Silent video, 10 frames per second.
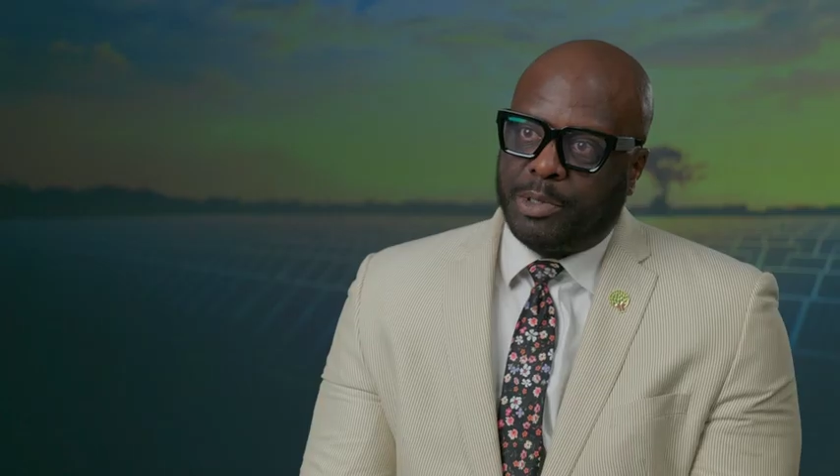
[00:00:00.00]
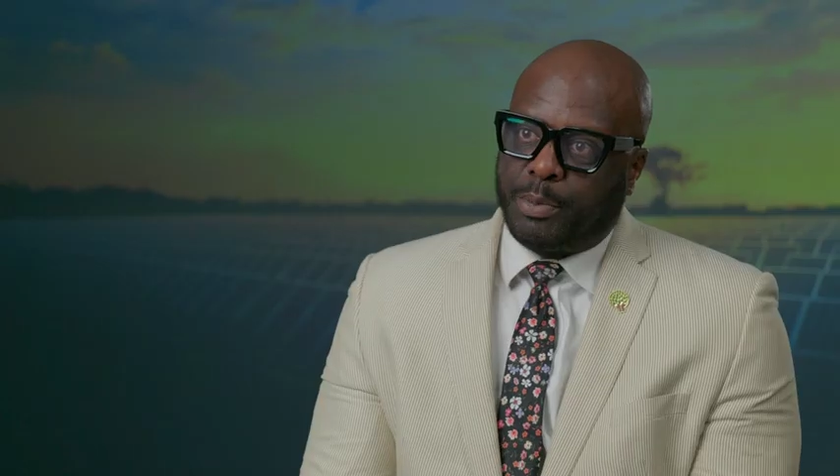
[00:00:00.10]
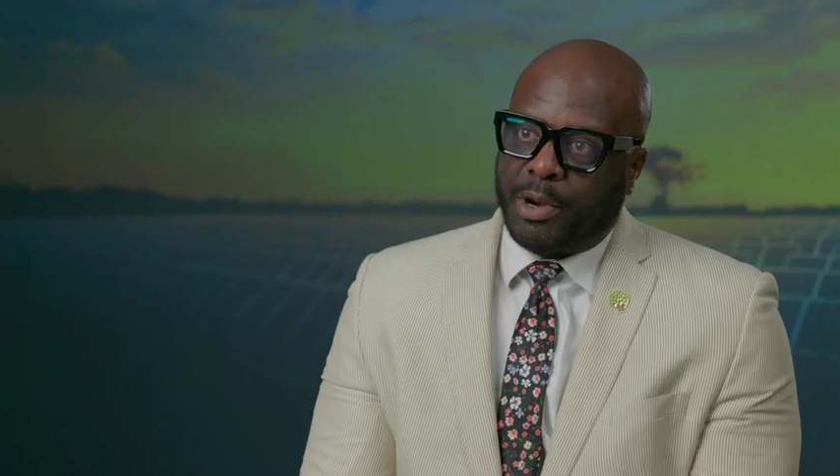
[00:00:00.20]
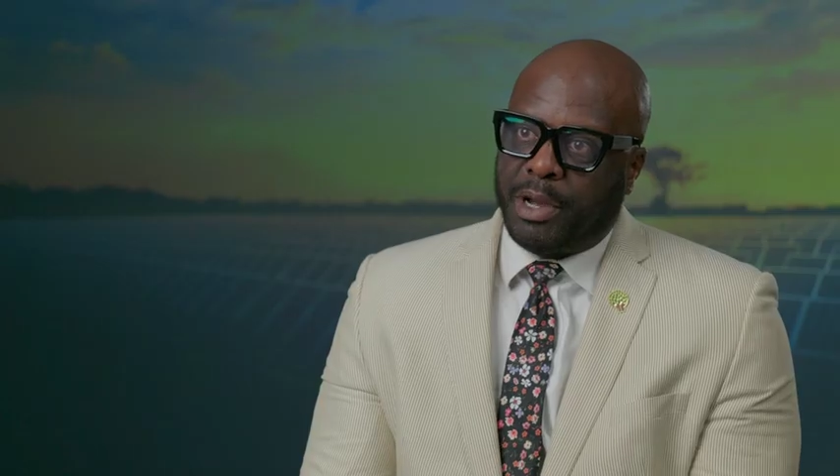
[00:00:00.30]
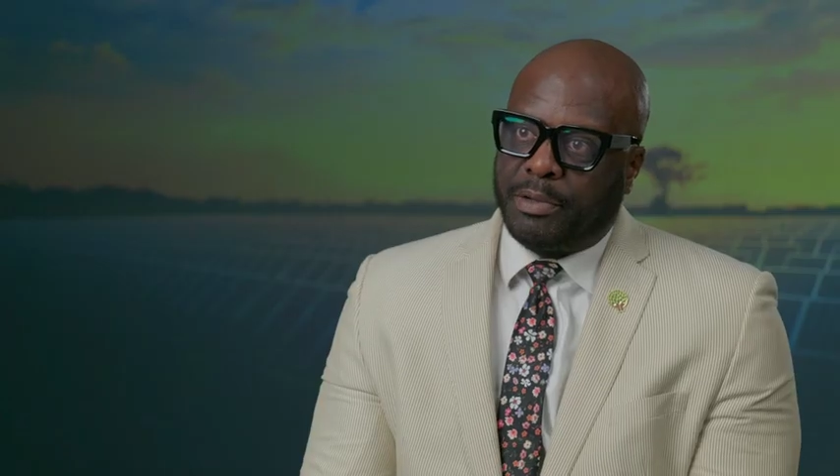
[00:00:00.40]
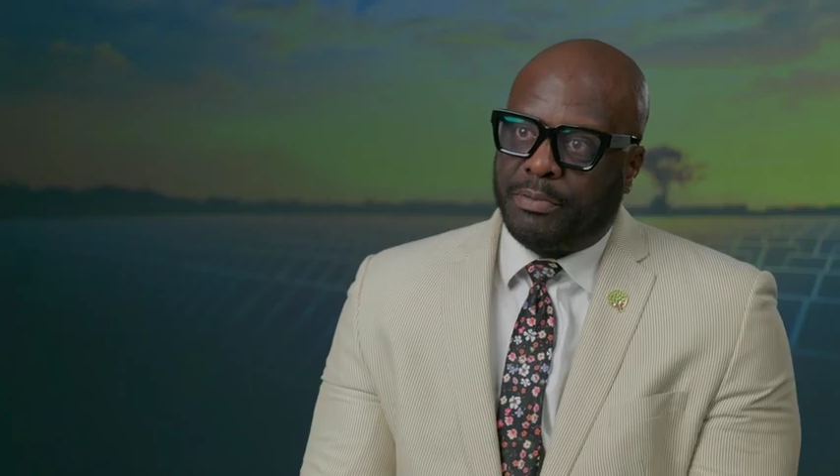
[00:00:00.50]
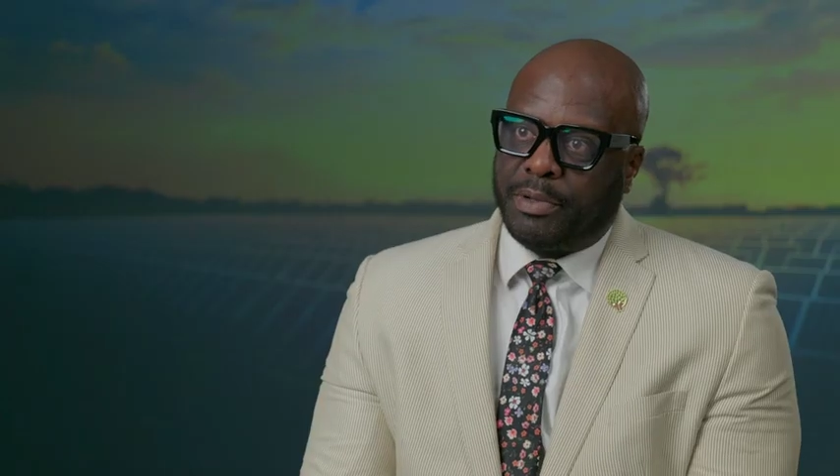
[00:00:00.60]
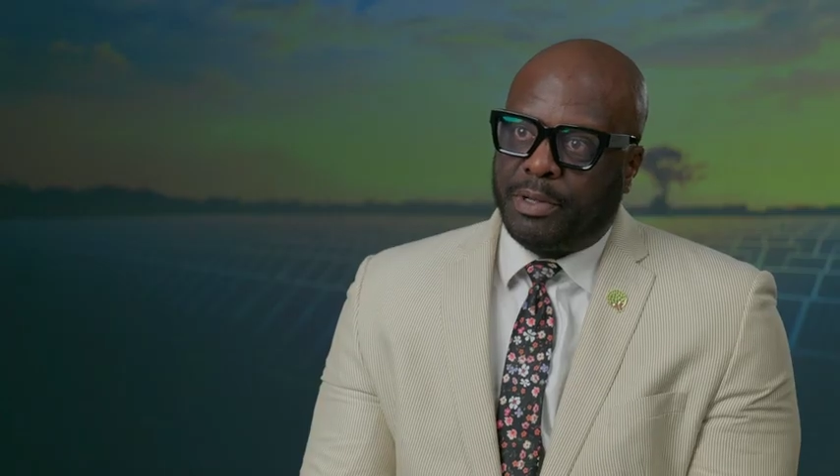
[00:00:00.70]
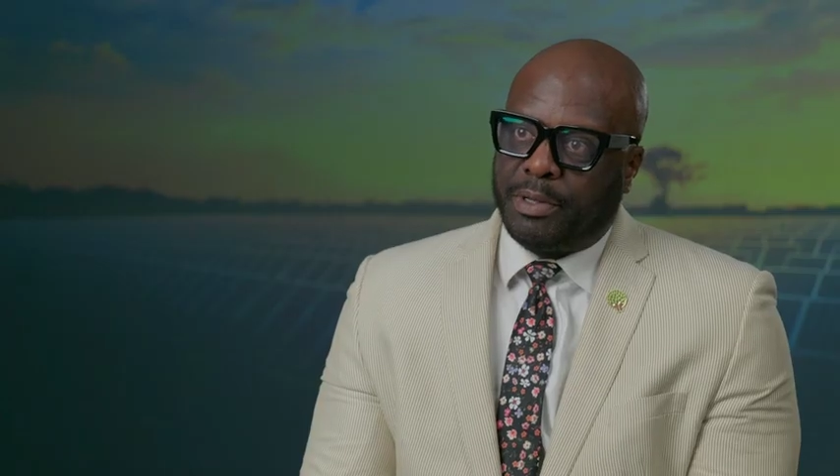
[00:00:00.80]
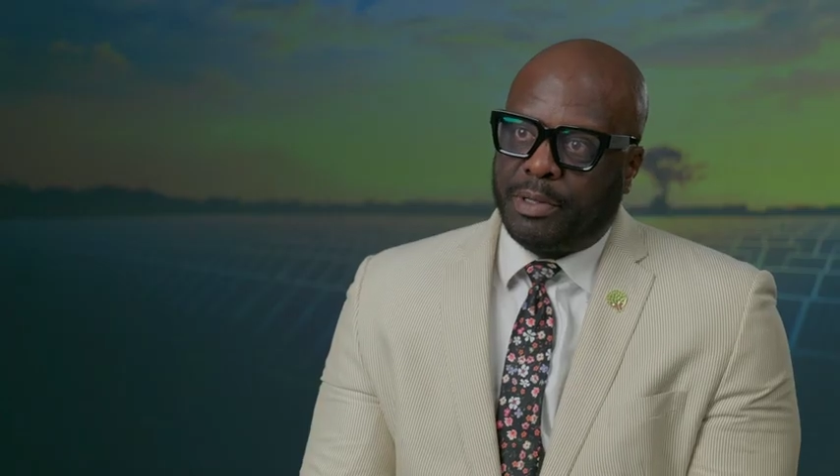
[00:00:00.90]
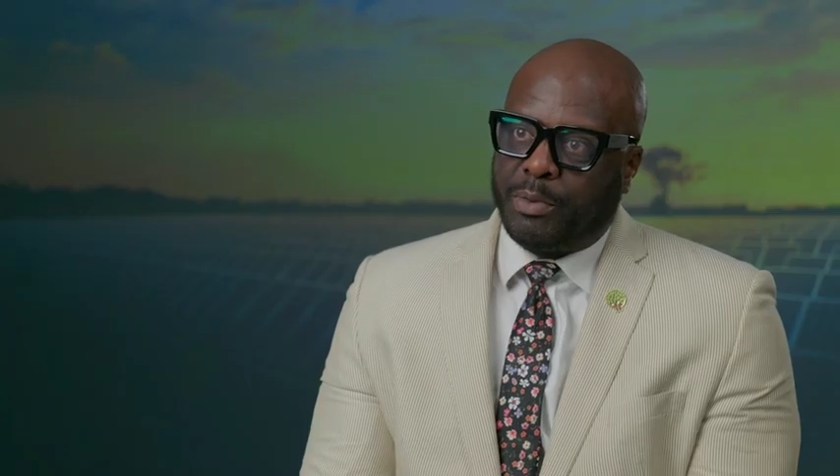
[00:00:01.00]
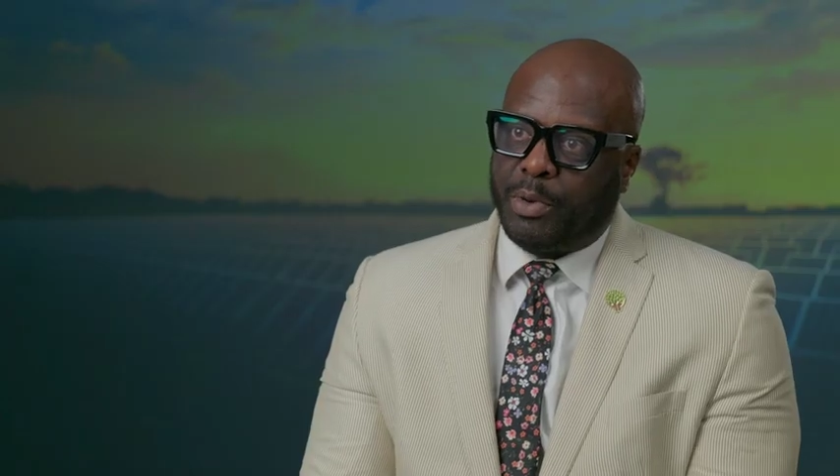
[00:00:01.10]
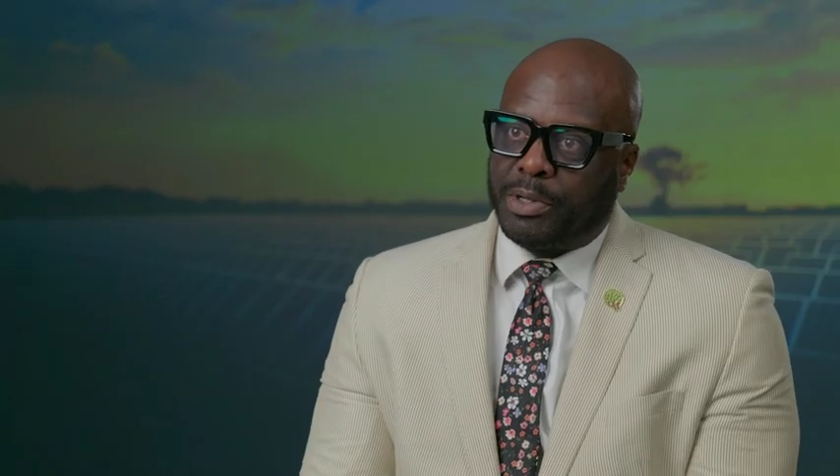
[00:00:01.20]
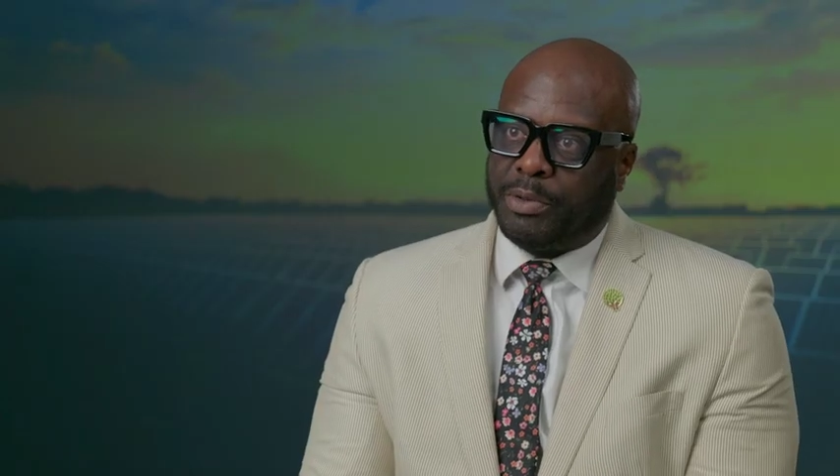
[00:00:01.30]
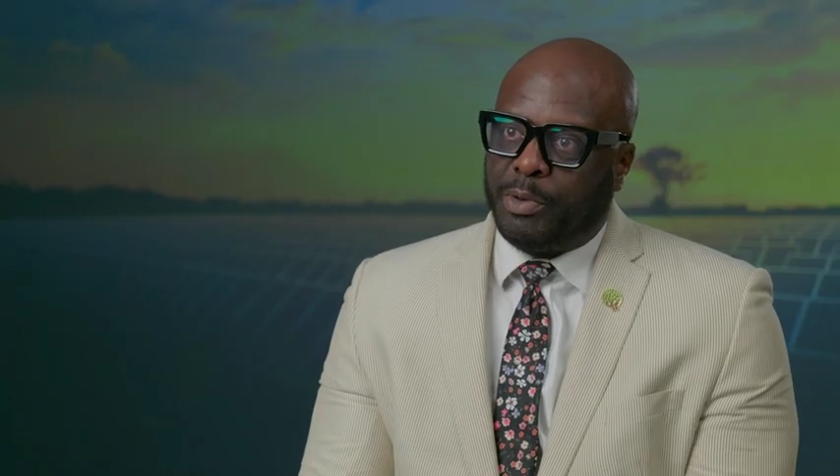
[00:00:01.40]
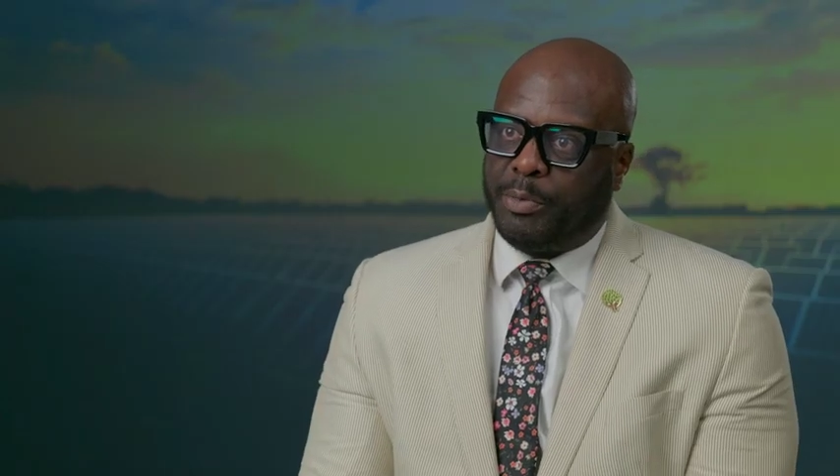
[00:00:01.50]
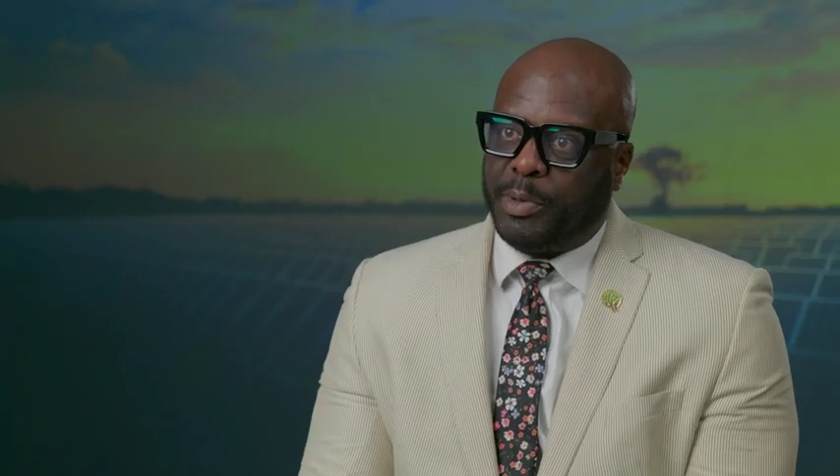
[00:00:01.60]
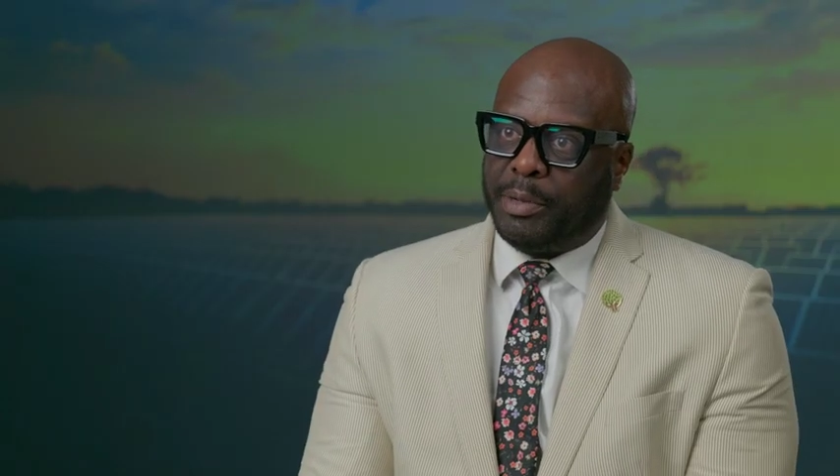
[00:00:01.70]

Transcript: just proud of the work that we've been